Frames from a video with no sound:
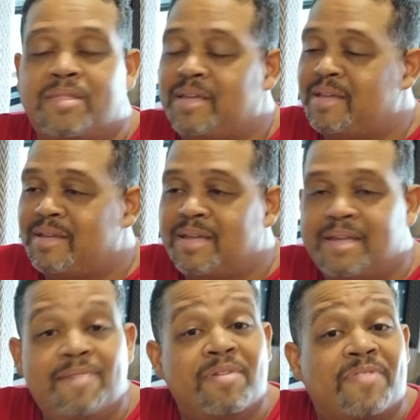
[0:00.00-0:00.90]

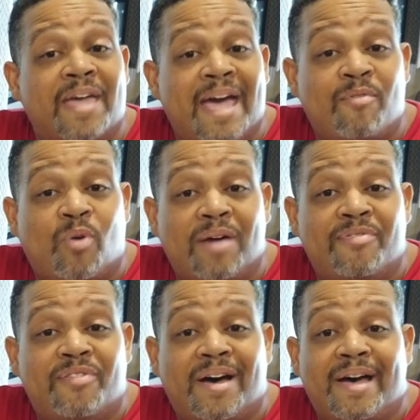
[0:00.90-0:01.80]
even if they have
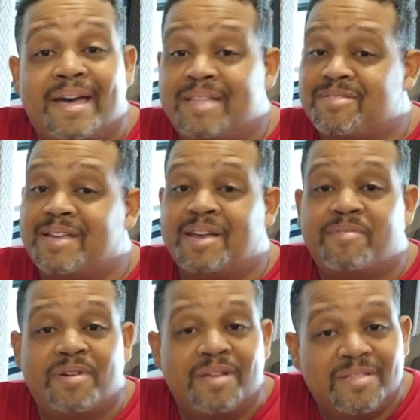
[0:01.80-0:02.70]
Wi-Fi, it's not a
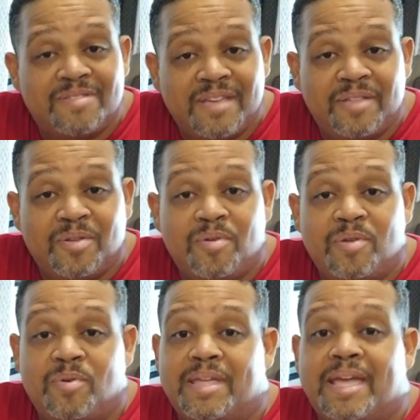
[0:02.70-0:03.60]
very good
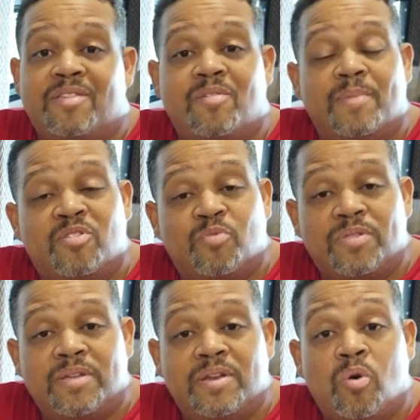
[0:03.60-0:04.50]
signal. You really can't do much
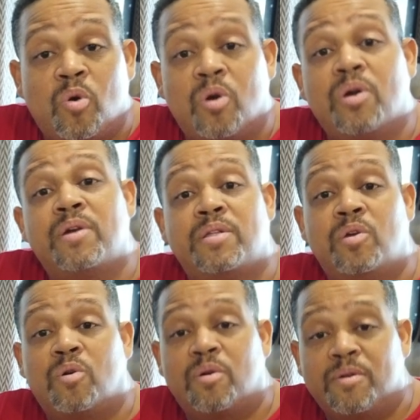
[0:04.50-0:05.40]
with it, or
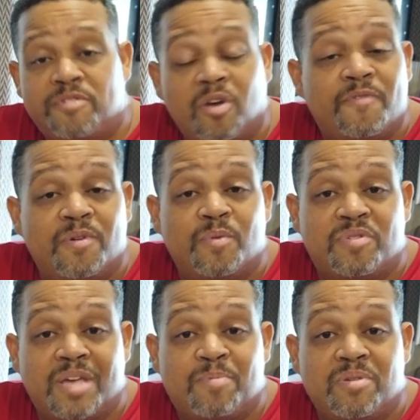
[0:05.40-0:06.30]
your cell phone
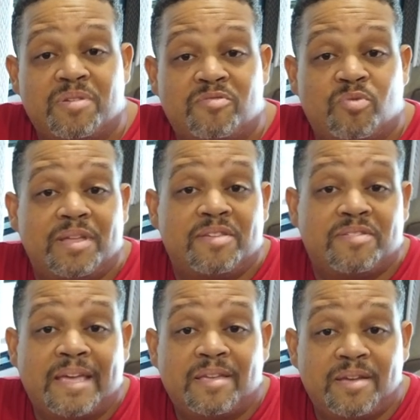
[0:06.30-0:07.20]
reception just really
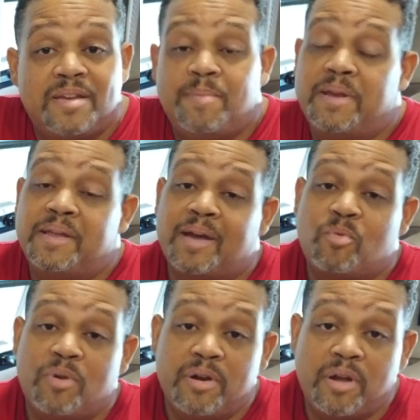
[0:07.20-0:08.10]
isn't that good depending
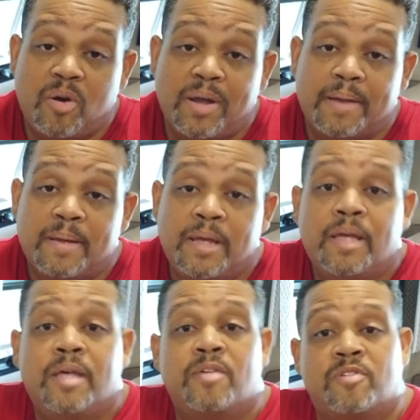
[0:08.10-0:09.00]
on where you're going.
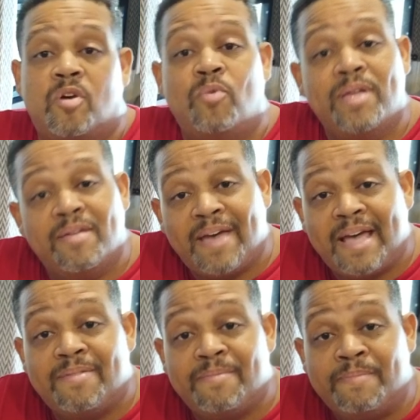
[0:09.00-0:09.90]
So we have
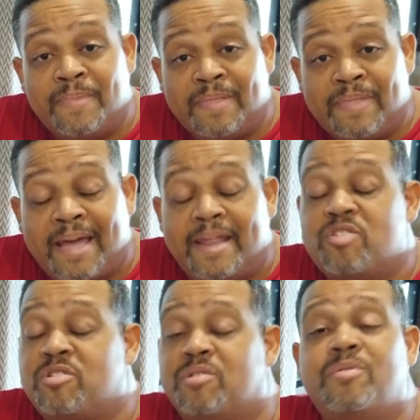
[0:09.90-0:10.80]
had that
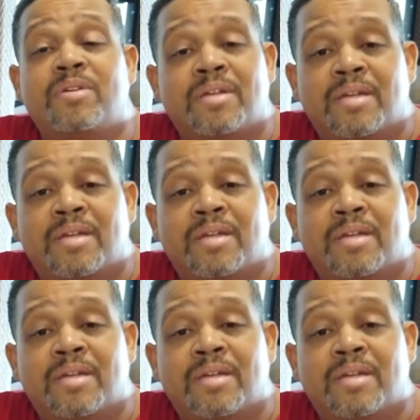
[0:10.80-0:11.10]
issue,